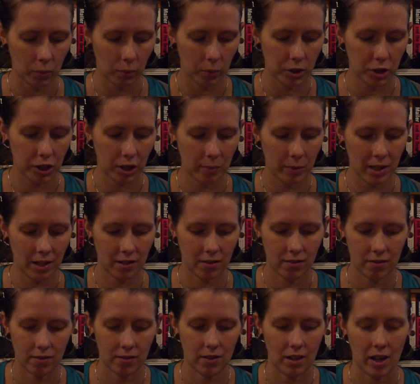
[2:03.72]
which, I
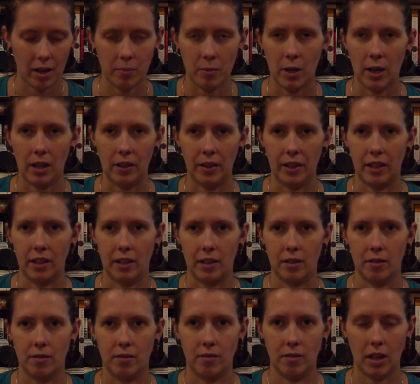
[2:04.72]
mean, I'm not like
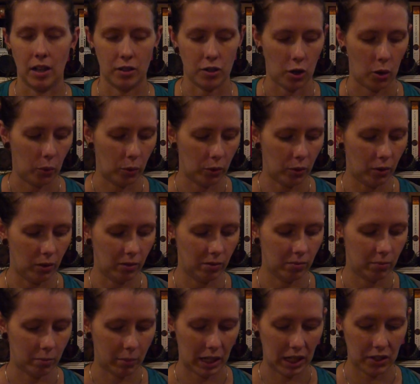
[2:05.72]
a total
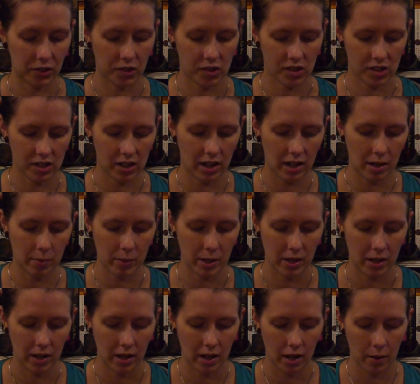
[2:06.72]
purse snob,
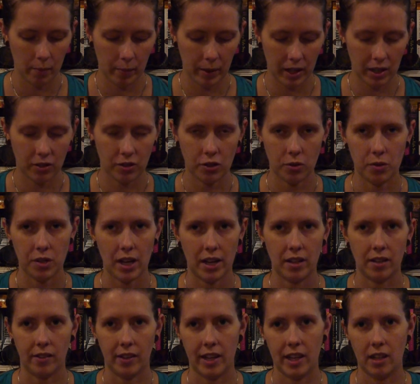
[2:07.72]
but I do
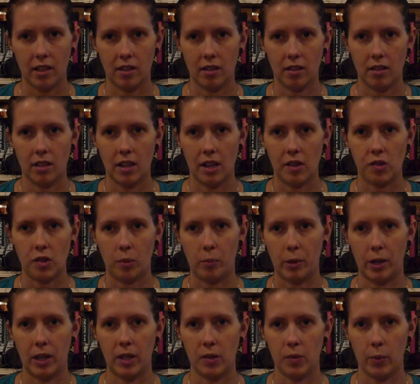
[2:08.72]
tend to like nicer
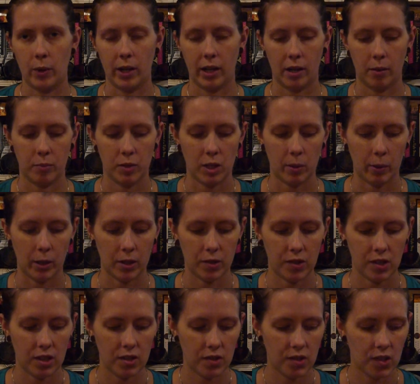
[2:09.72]
brands when it comes to
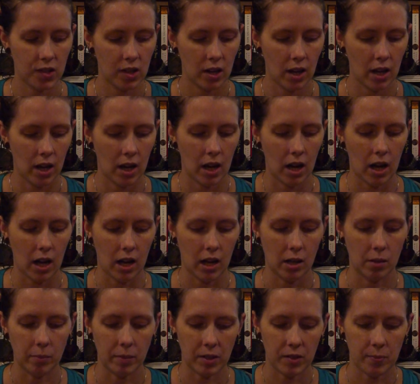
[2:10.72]
purses.
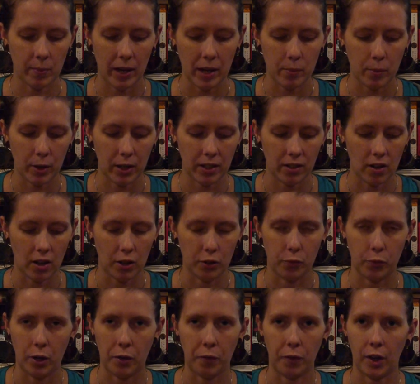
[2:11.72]
It's by a brand
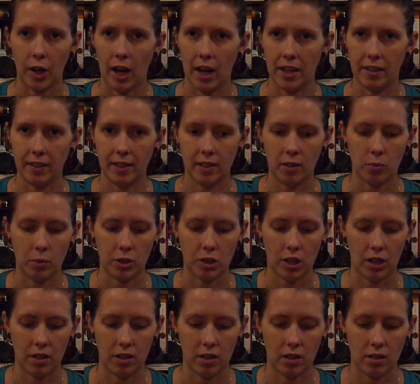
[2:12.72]
called River Island, which
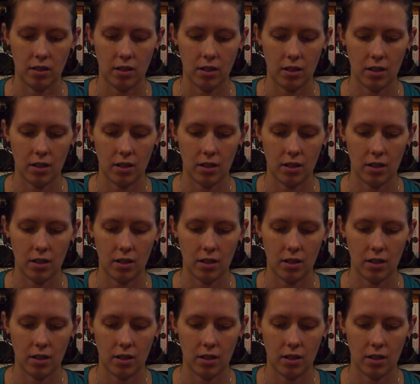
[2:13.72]
I